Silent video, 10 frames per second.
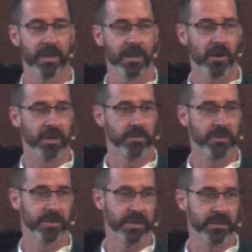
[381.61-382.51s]
in our
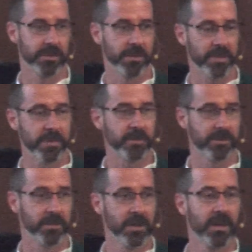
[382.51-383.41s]
community so that
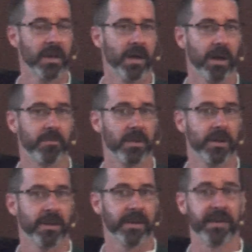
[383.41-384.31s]
people
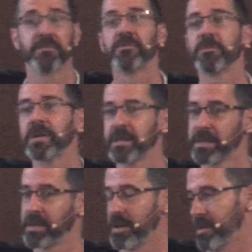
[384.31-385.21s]
can
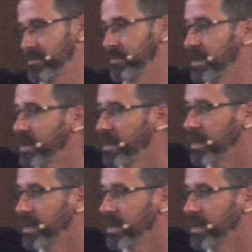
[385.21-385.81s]
freely come